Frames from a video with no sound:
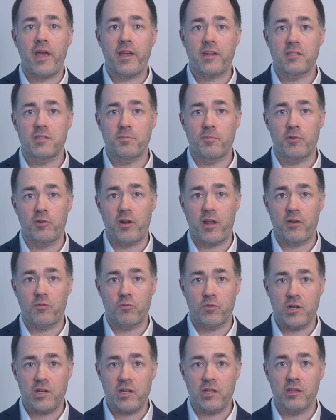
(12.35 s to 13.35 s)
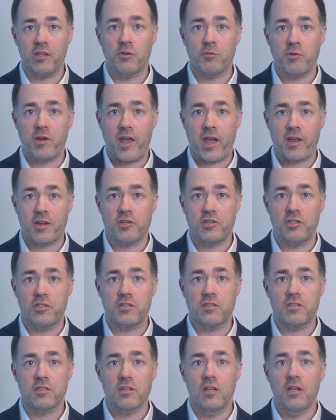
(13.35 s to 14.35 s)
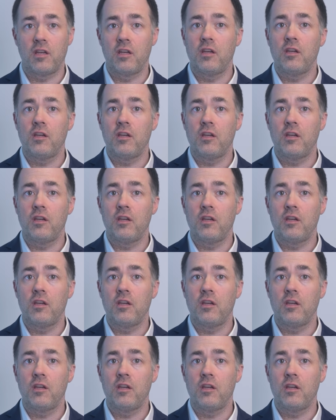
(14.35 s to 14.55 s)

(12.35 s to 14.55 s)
expert at reading their reactions,